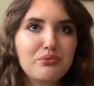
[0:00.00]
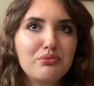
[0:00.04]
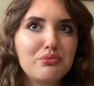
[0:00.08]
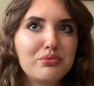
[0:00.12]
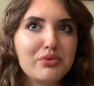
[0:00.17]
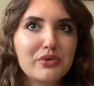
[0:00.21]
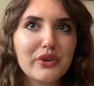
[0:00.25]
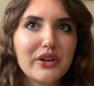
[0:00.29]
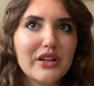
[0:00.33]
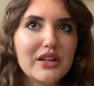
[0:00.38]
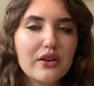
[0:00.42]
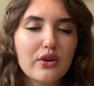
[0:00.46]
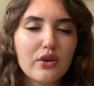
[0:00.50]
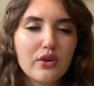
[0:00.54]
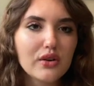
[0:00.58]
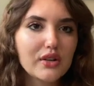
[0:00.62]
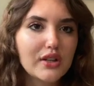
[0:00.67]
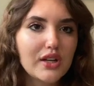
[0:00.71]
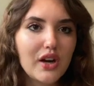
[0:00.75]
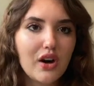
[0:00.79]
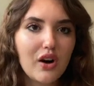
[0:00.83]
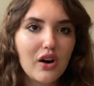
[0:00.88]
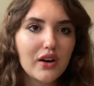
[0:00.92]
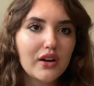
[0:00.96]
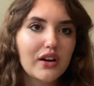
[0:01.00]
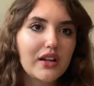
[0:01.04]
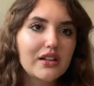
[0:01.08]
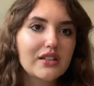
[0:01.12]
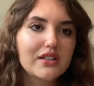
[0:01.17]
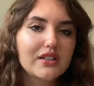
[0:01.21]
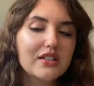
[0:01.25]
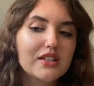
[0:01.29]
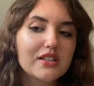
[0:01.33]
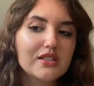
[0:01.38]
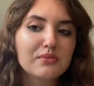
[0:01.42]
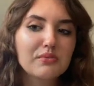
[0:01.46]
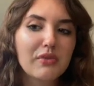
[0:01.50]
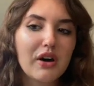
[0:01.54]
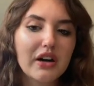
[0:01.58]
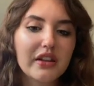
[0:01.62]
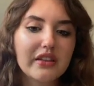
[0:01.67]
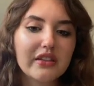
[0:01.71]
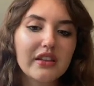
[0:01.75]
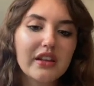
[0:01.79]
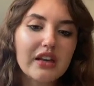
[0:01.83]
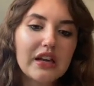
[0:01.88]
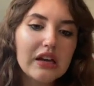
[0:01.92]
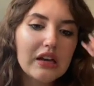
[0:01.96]
pretty early on into this
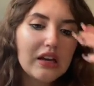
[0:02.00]
month.